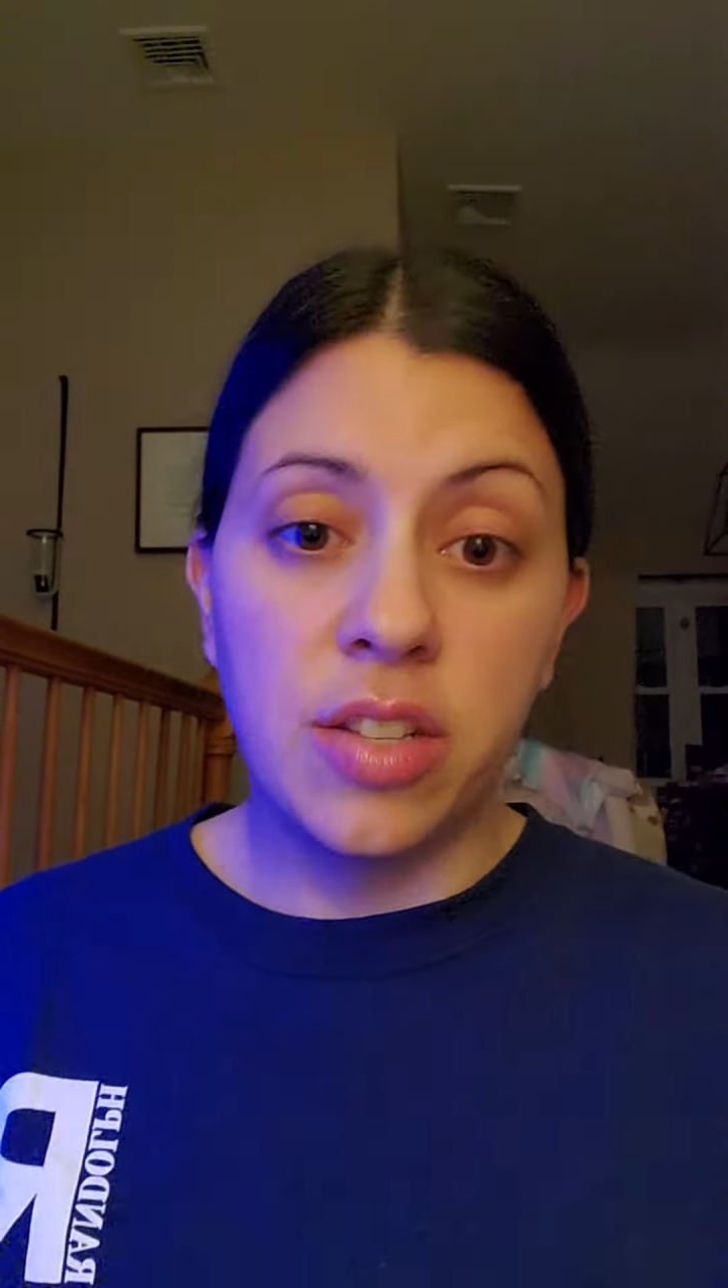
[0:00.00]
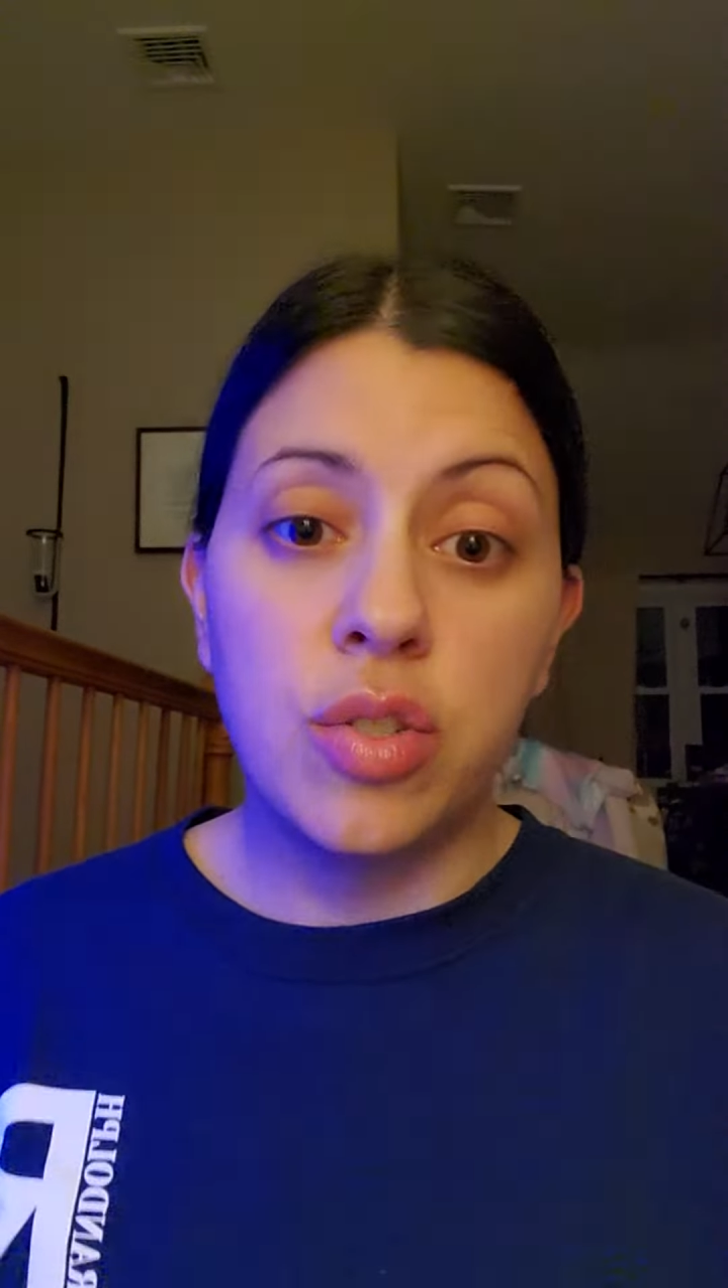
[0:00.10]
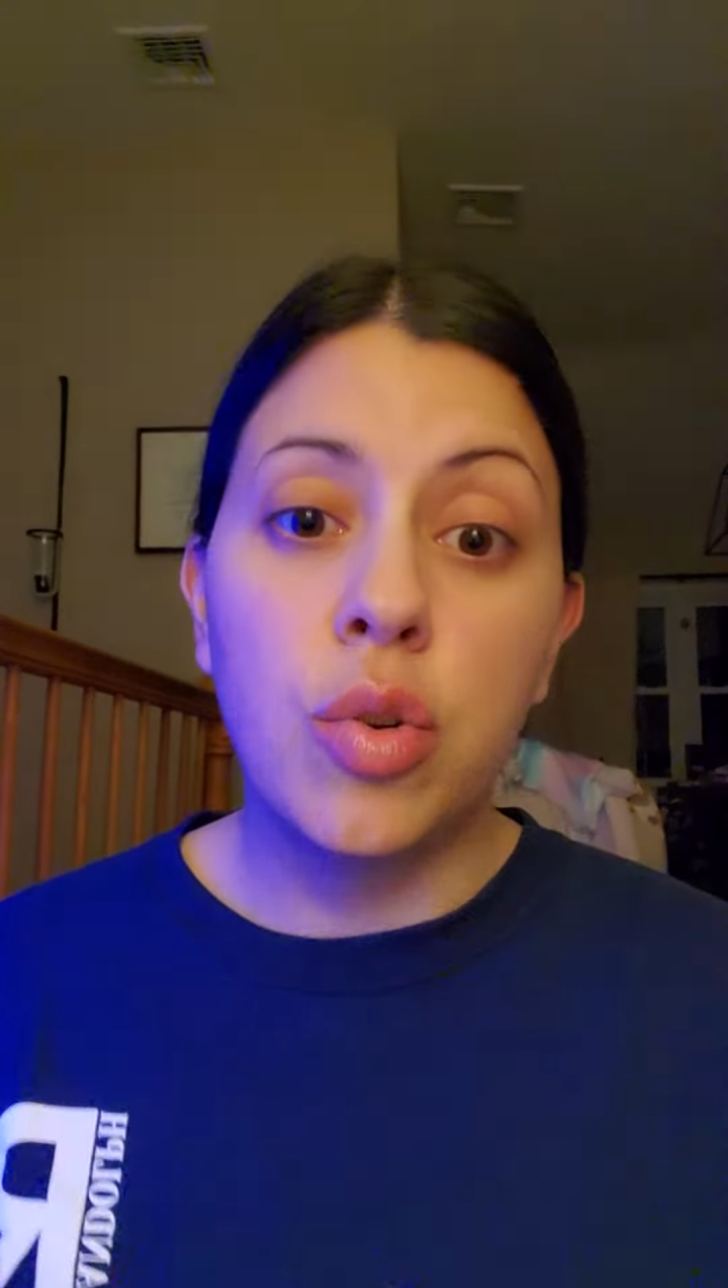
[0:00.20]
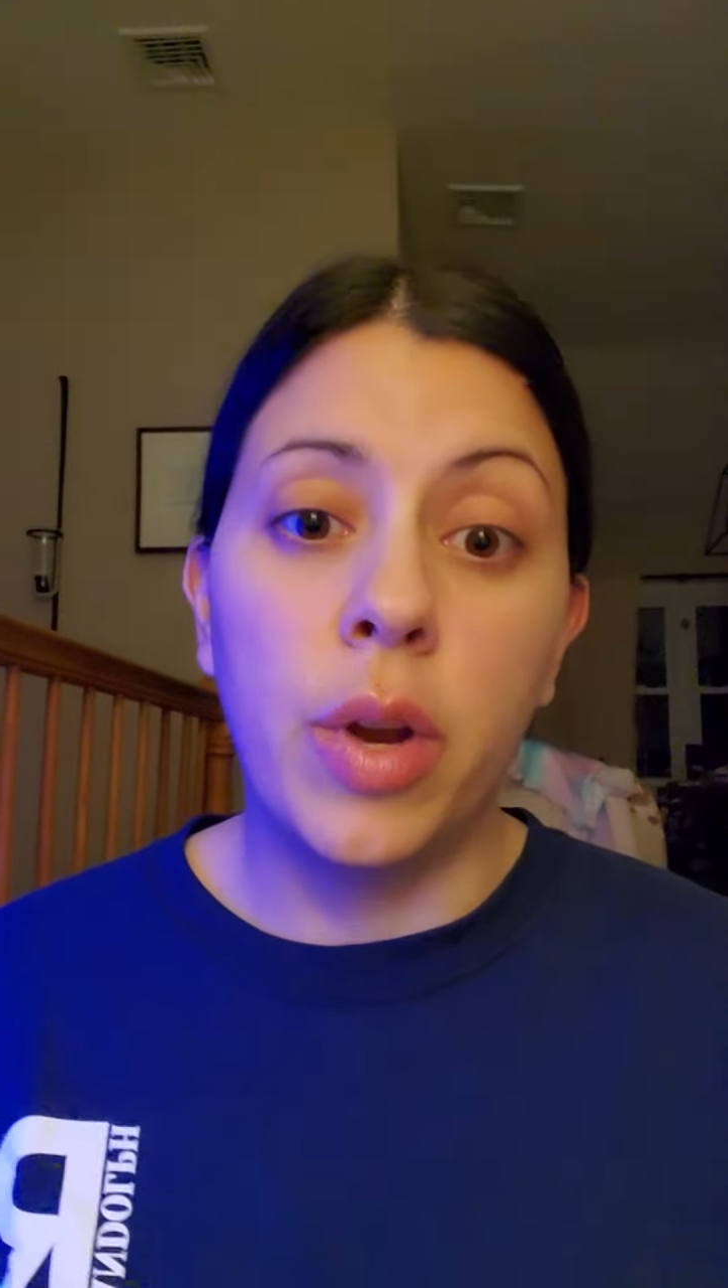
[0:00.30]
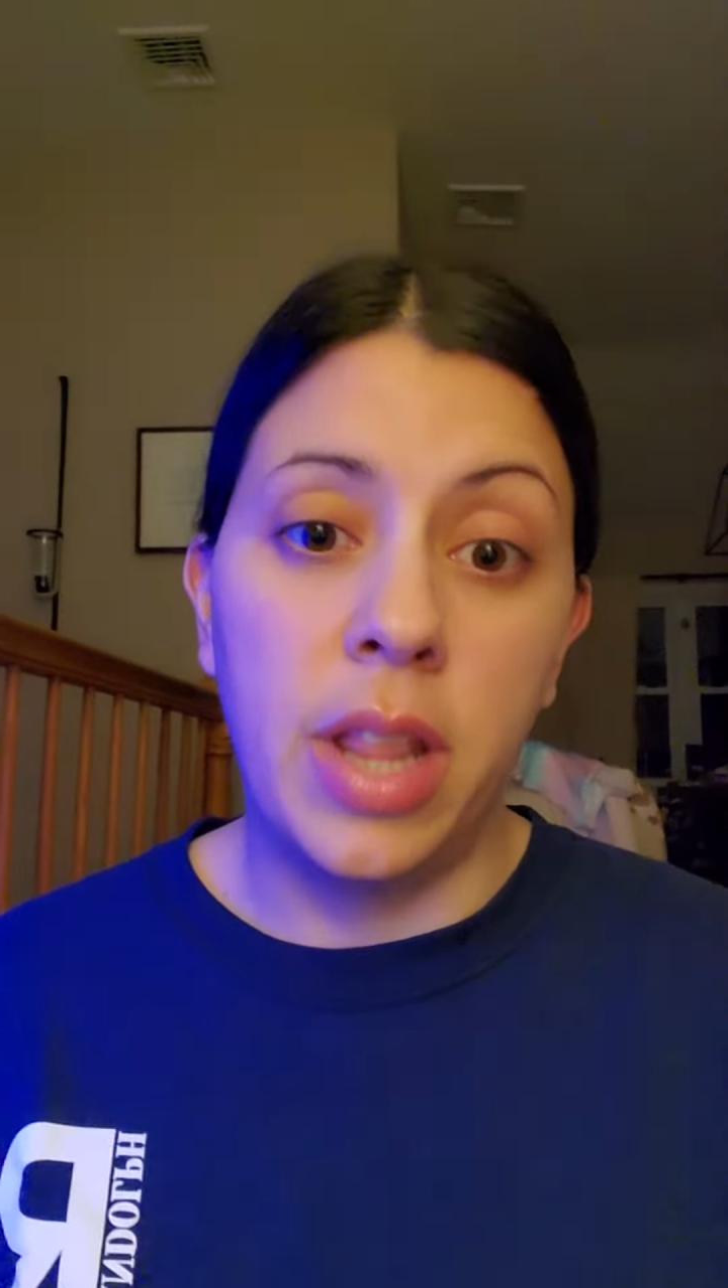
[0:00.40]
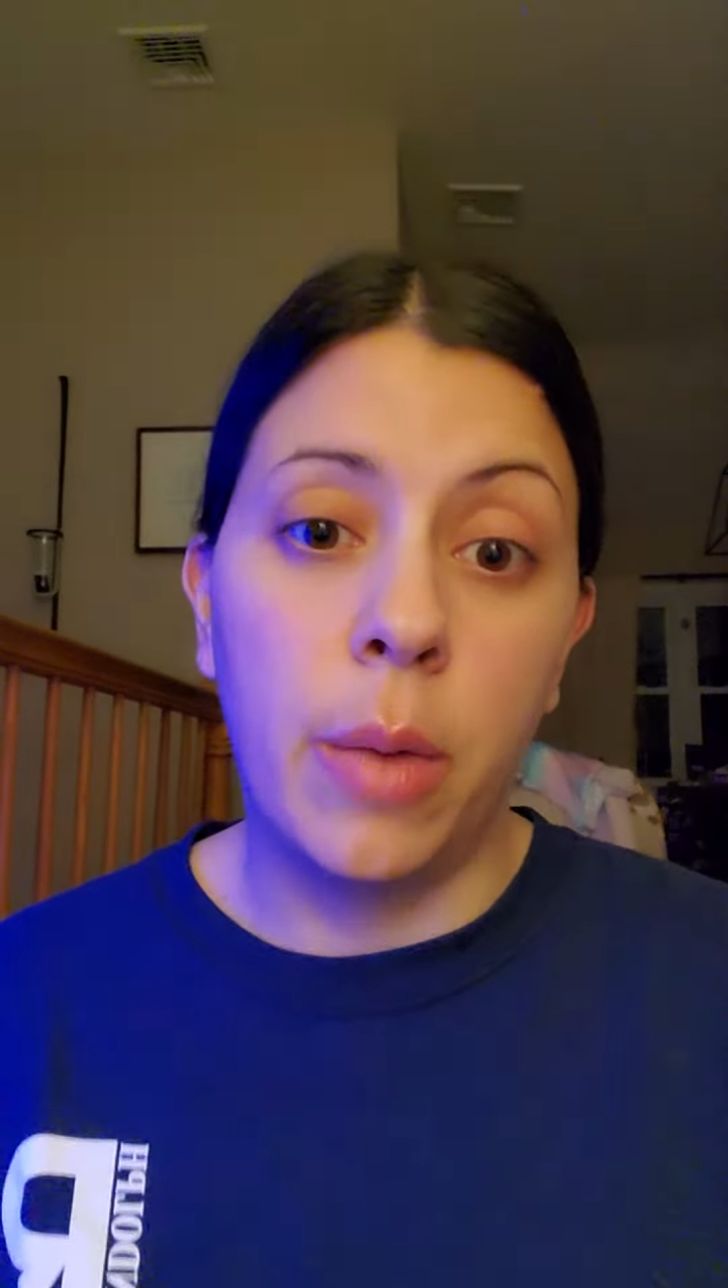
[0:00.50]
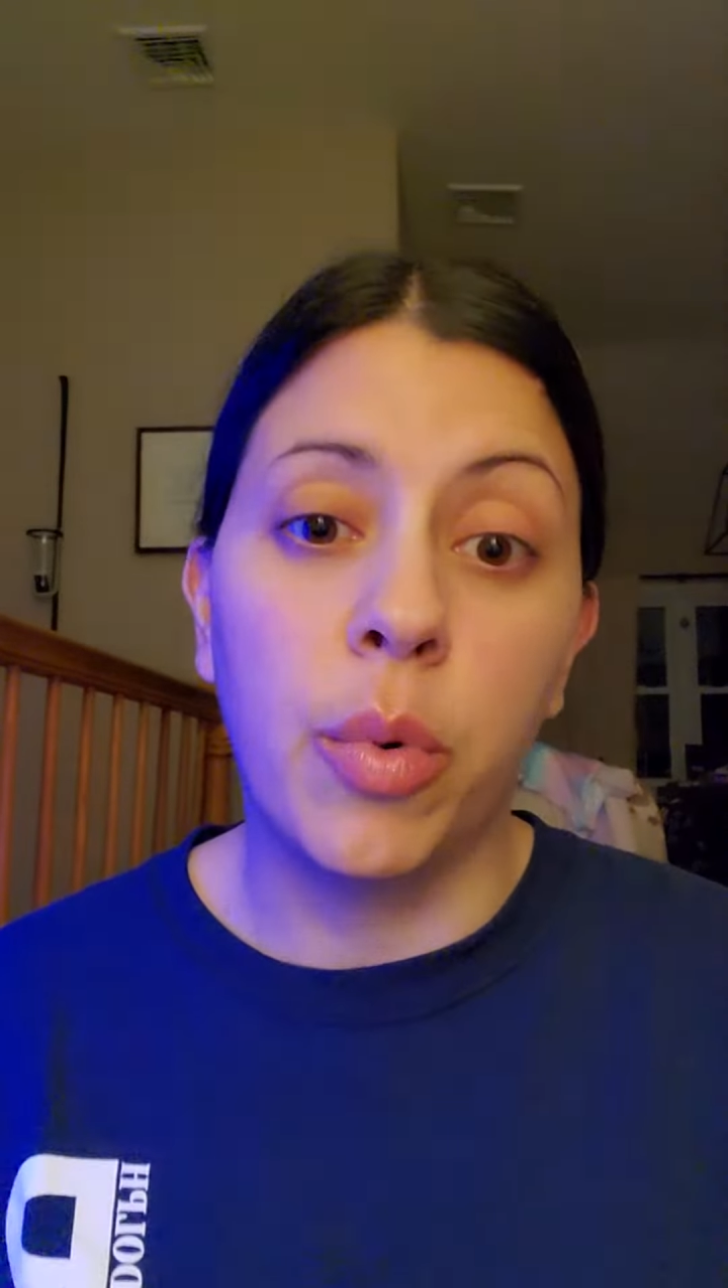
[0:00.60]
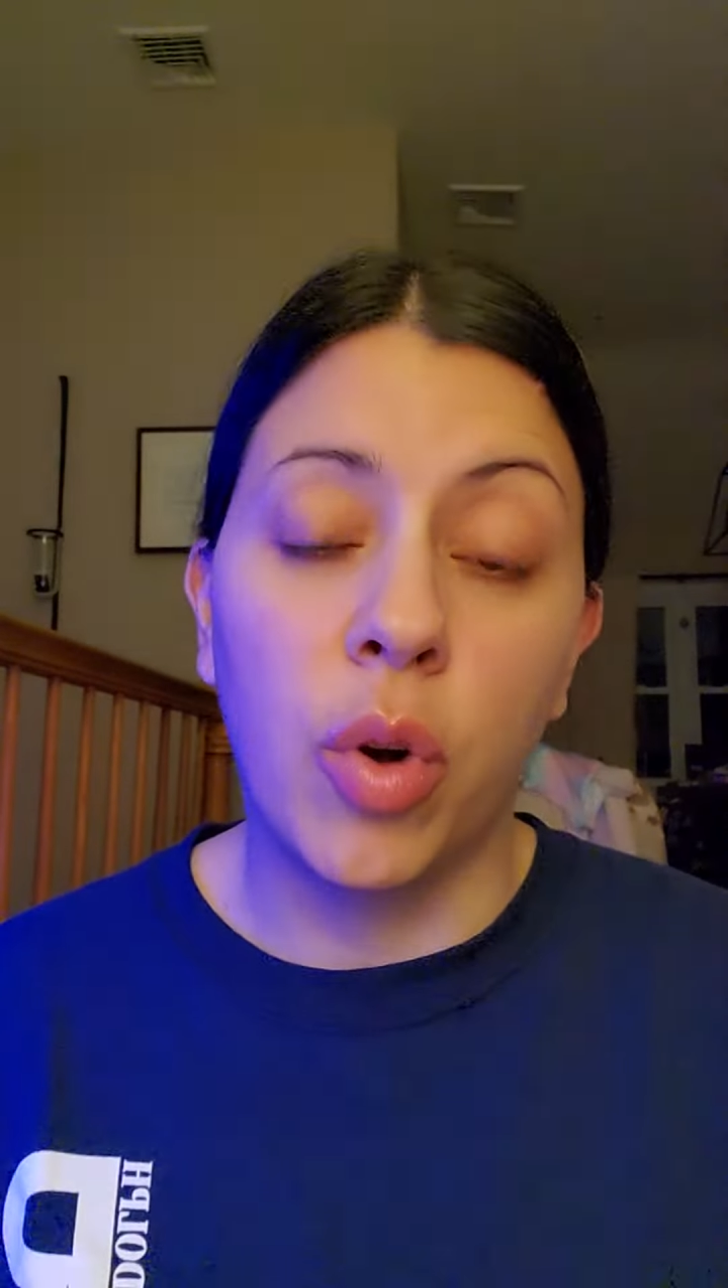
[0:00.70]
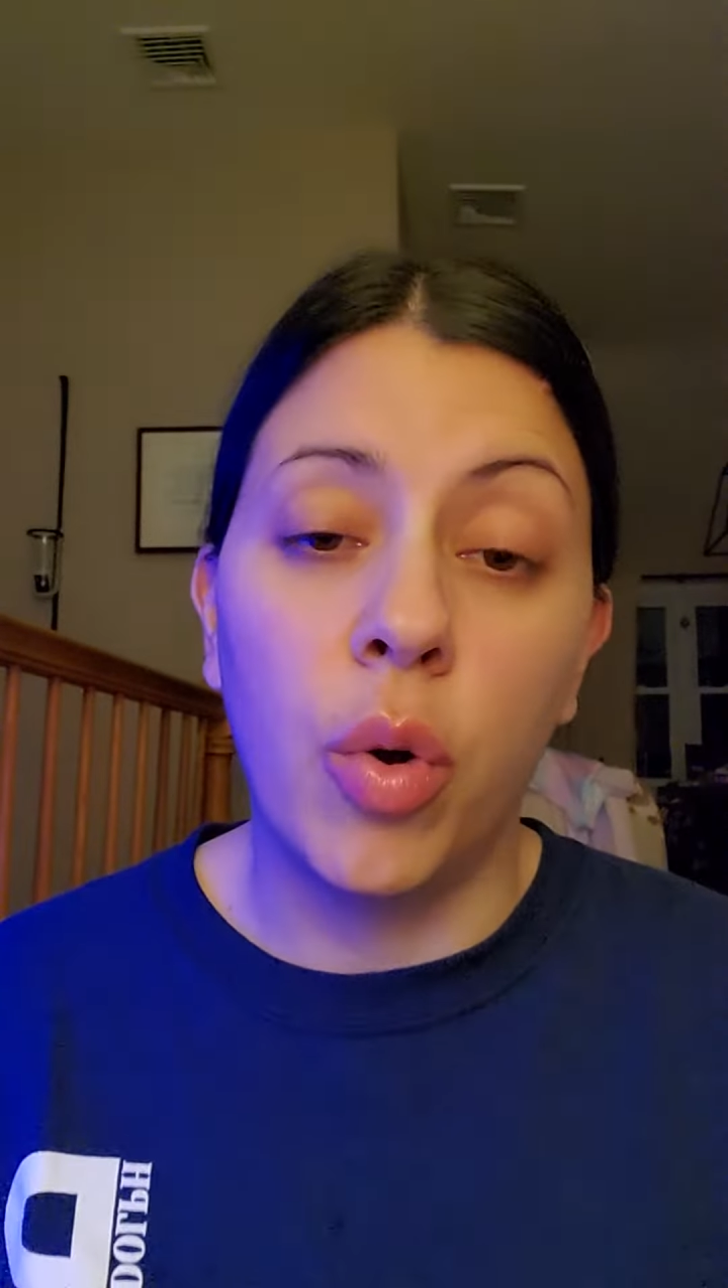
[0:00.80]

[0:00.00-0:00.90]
story that we're